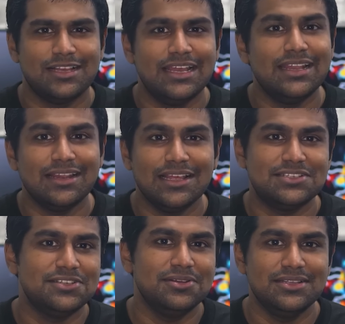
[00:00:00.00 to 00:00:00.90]
it
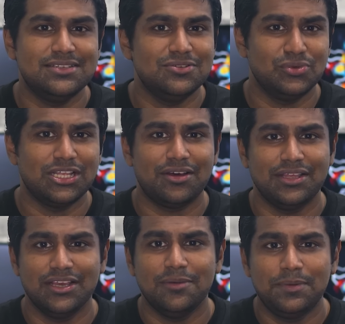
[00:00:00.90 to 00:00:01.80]
lets you listen without
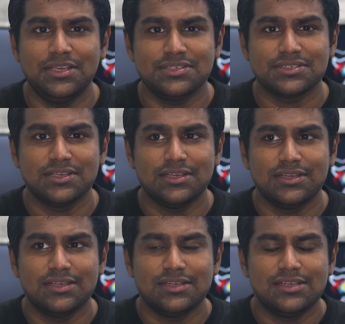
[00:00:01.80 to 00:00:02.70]
a earpiece
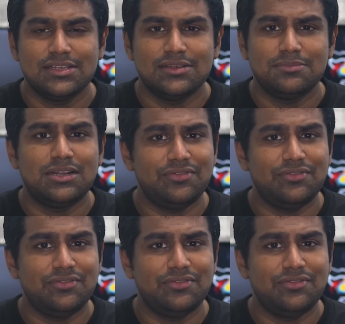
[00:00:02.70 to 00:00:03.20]
but